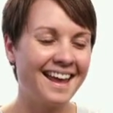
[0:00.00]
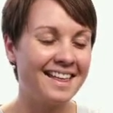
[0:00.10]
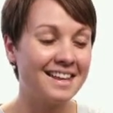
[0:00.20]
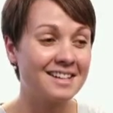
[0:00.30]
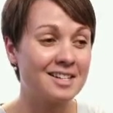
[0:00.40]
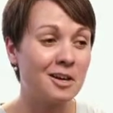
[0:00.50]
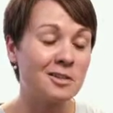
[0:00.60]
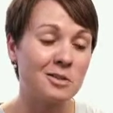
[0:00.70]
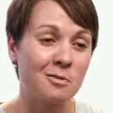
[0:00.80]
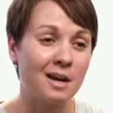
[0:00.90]
And that's
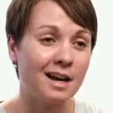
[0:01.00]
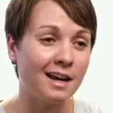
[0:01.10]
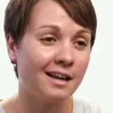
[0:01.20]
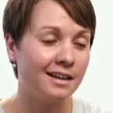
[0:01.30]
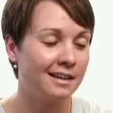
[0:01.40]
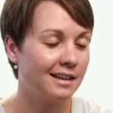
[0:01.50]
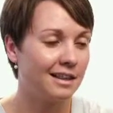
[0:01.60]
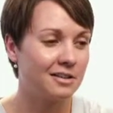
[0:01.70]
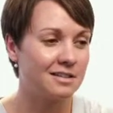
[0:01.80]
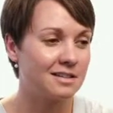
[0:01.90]
also why
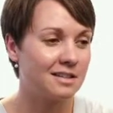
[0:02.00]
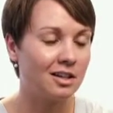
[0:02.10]
there's